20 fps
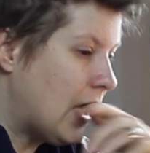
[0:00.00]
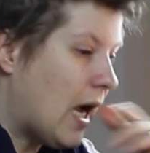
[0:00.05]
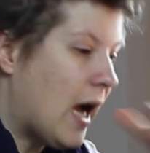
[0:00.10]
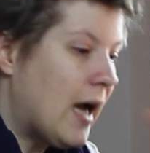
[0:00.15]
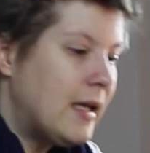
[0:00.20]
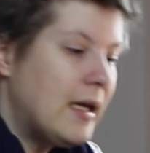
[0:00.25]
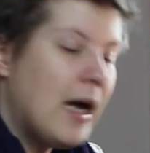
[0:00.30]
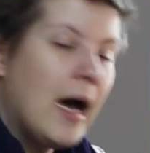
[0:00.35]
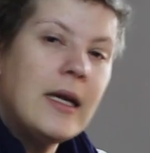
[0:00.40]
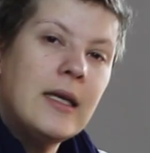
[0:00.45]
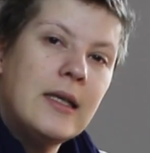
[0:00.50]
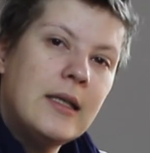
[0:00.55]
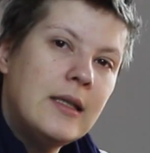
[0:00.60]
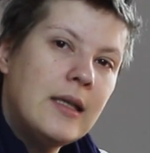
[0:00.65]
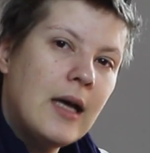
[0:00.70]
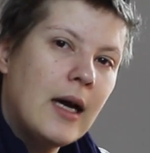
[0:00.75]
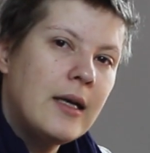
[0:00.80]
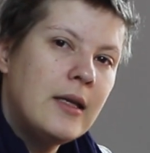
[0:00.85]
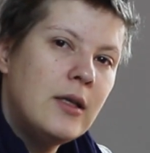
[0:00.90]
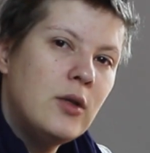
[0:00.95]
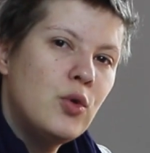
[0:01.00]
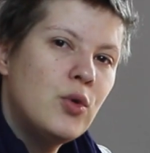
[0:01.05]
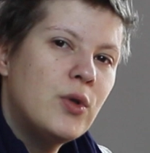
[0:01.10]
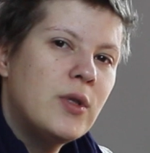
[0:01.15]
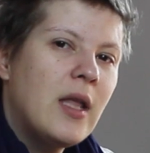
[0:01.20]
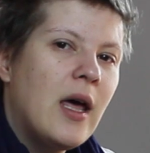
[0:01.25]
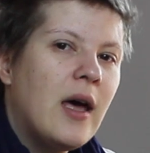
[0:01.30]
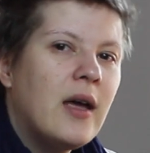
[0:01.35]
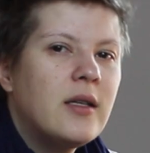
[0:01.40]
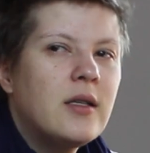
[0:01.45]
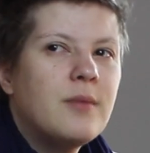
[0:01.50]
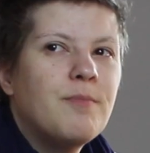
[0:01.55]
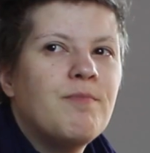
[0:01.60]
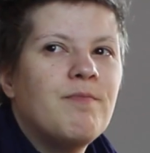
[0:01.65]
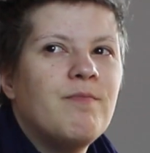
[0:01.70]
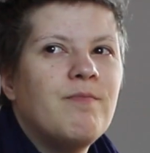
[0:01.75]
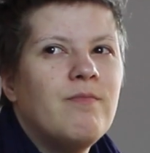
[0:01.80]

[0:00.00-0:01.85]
I use that,